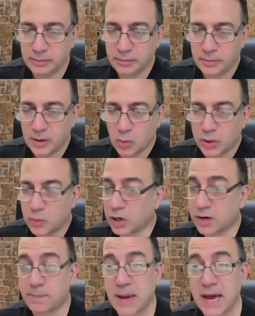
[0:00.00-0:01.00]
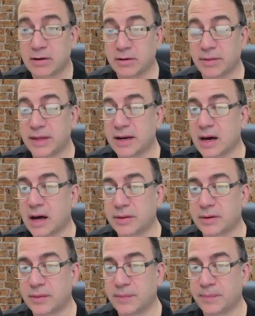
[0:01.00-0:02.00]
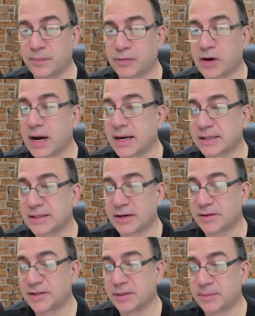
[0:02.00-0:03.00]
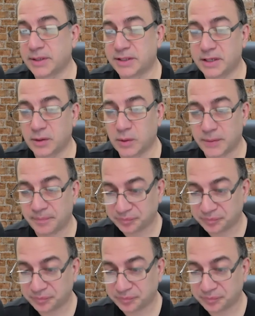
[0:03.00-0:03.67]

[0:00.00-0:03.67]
would work better than other products that are similar to it.